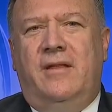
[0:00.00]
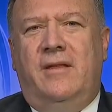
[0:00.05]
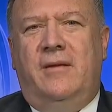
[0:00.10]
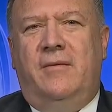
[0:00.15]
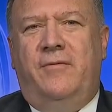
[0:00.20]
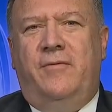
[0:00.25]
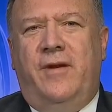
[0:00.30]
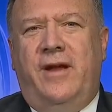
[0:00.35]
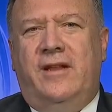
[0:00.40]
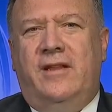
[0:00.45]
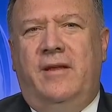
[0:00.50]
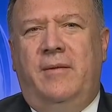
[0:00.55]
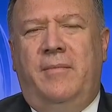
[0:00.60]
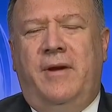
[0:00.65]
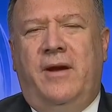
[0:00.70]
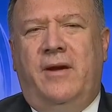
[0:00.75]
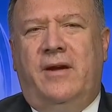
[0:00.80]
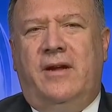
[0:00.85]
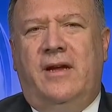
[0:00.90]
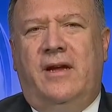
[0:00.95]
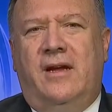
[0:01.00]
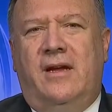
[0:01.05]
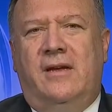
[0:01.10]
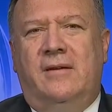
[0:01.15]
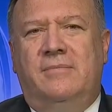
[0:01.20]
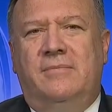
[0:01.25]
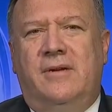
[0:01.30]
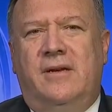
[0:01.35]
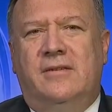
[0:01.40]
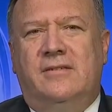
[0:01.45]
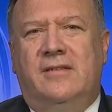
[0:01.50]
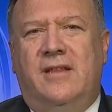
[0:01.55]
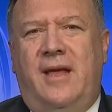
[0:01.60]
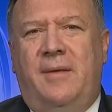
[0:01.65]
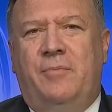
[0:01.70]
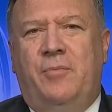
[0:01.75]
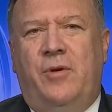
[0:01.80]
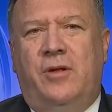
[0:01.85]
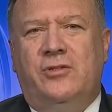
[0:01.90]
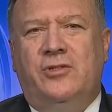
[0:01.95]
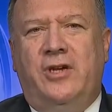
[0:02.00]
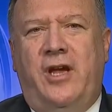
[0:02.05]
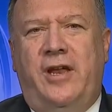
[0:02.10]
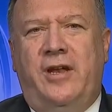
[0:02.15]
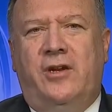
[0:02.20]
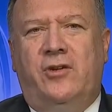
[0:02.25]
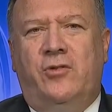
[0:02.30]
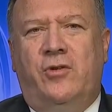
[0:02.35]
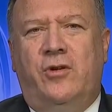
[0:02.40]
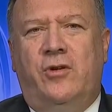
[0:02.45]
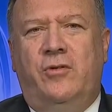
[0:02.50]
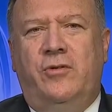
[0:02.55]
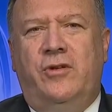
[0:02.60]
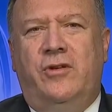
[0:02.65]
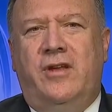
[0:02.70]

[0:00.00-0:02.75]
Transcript: Frankly, America slept while China grew.